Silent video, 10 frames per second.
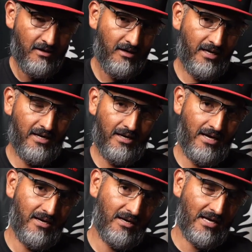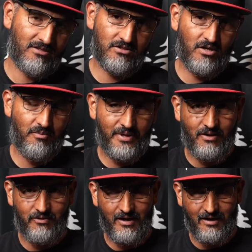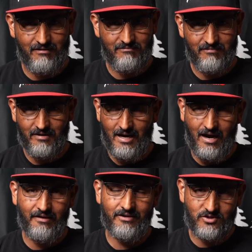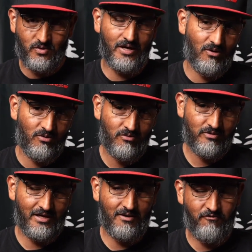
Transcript: And again, Ignacio is gonna be out there on the trail taking